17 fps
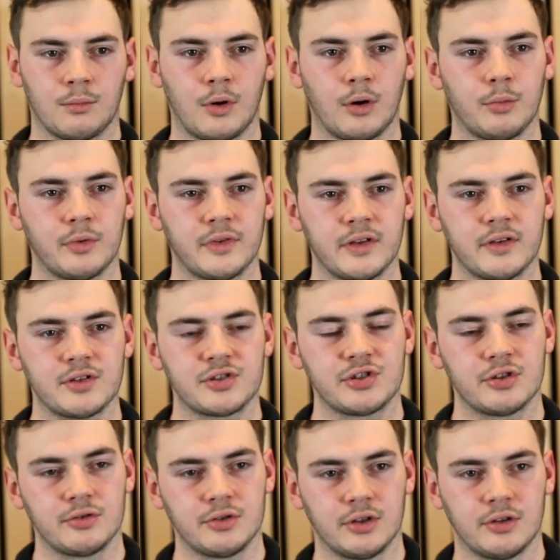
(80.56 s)
Well, within the
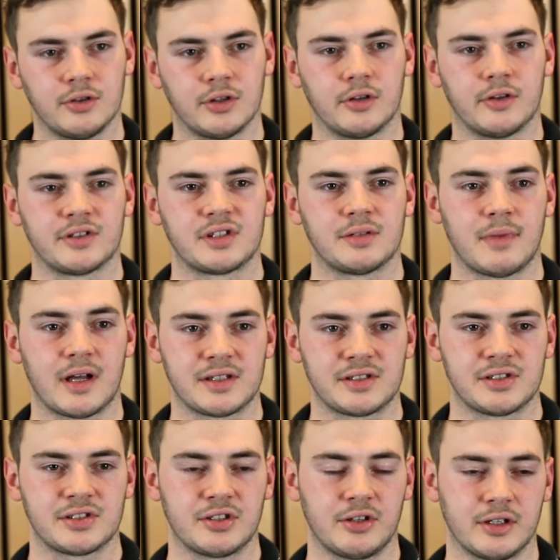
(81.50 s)
student union, there's a maths
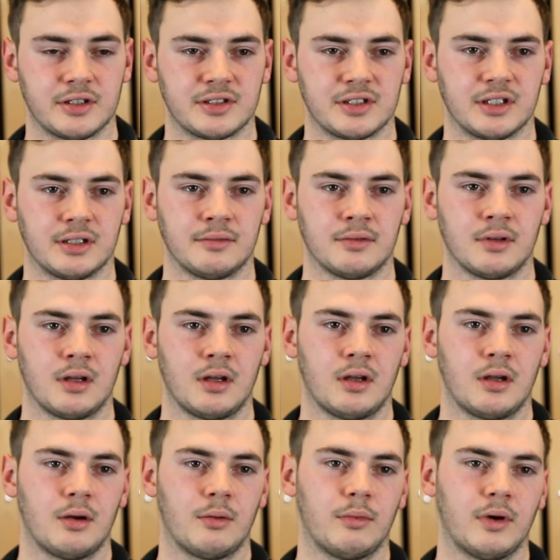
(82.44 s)
society
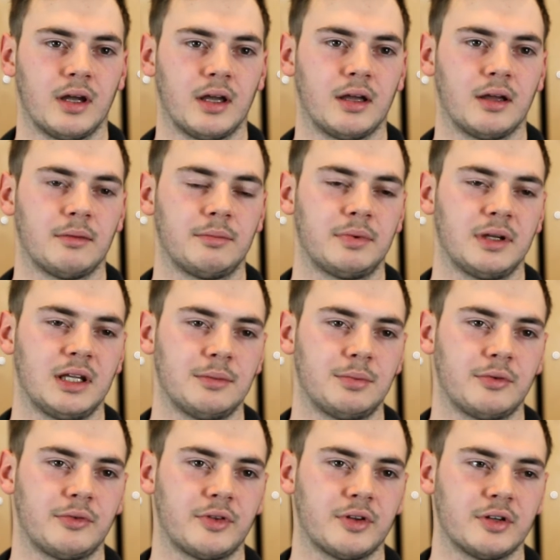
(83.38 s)
where
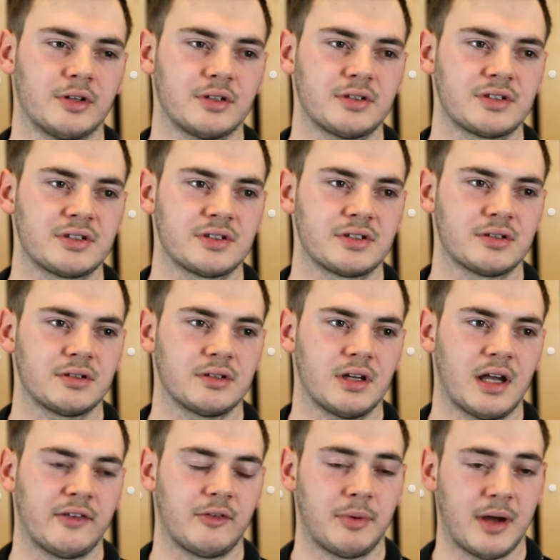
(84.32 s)
people that
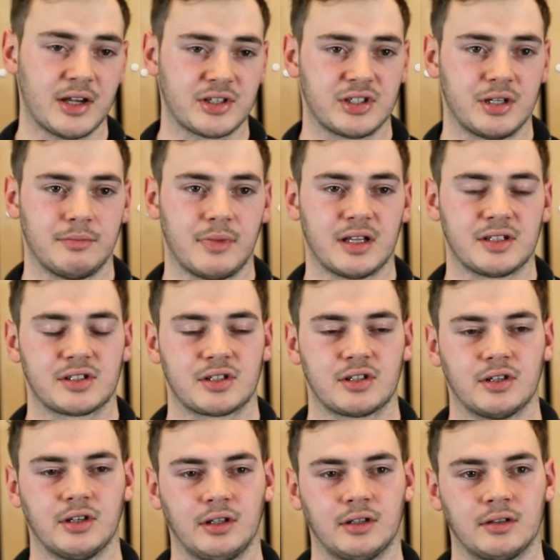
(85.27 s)
have a passion in maths
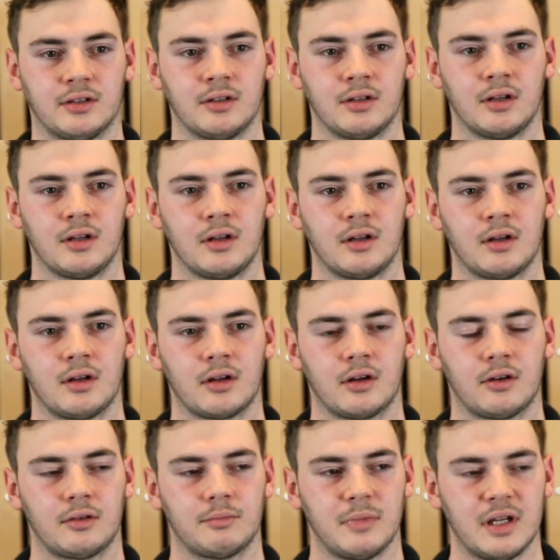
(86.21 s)
can
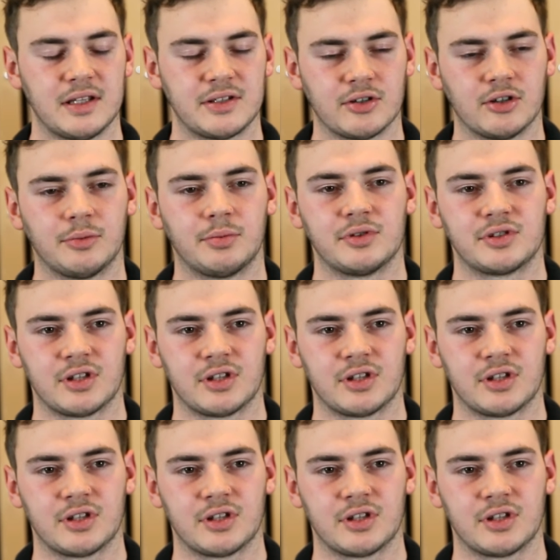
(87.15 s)
meet up and